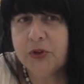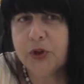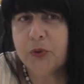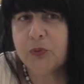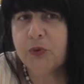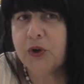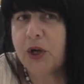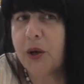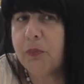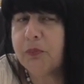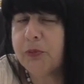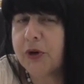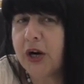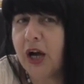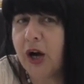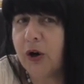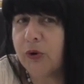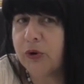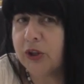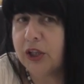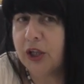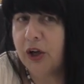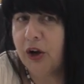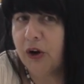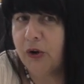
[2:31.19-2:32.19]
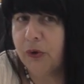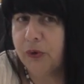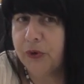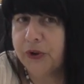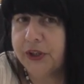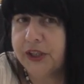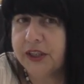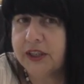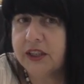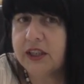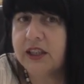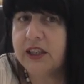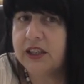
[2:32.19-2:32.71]
we are proudly
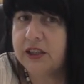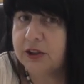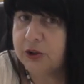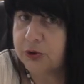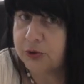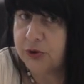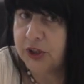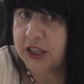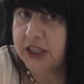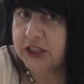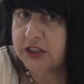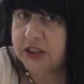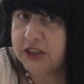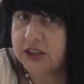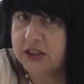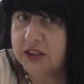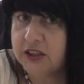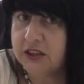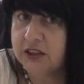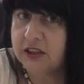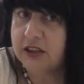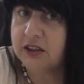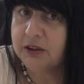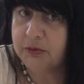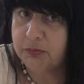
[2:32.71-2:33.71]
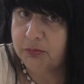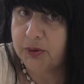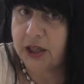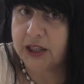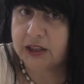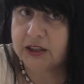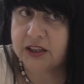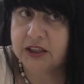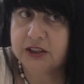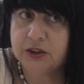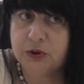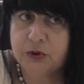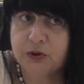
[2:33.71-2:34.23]
holding International
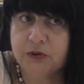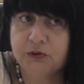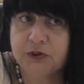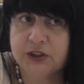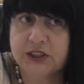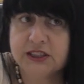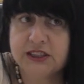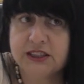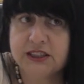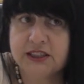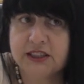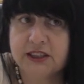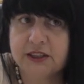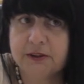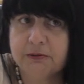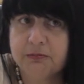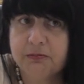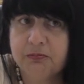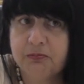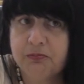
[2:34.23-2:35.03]
Balkan University.